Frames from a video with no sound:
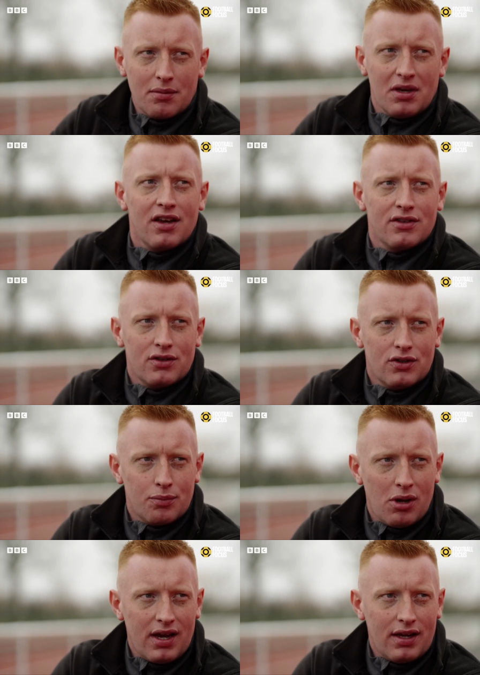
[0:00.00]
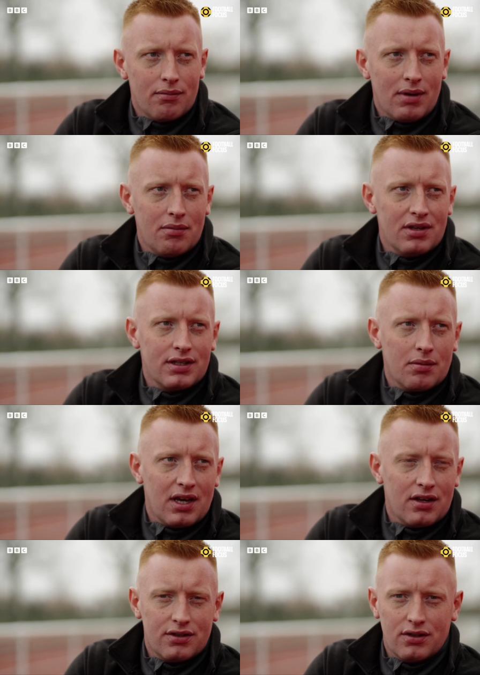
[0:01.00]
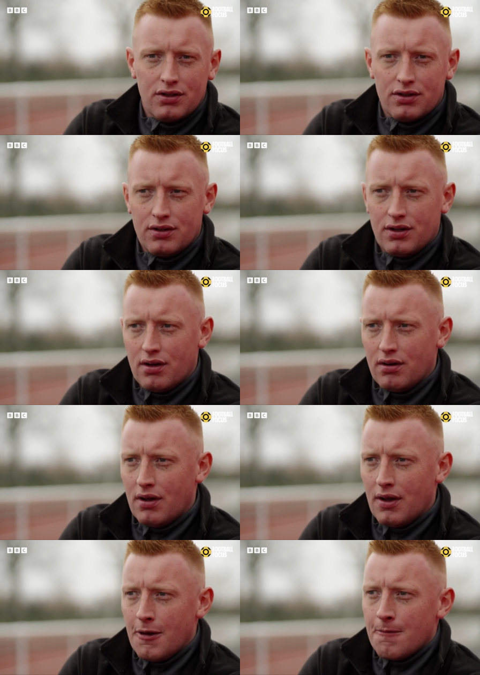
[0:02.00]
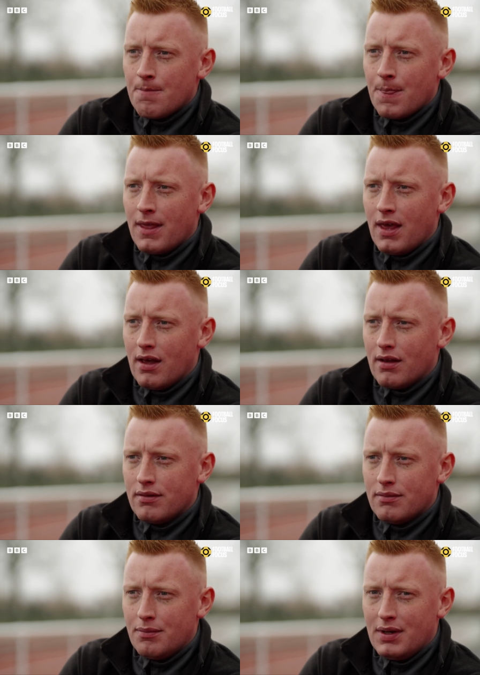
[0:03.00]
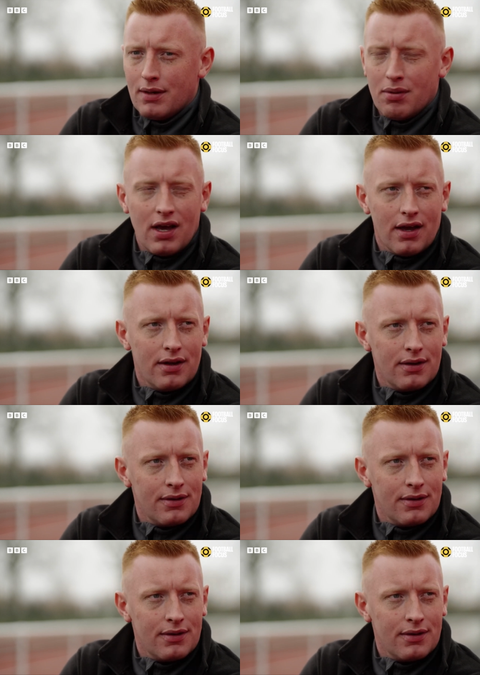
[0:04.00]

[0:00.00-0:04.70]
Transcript: something else and just playing, and maybe there's something else and just, you know, yeah, being a player.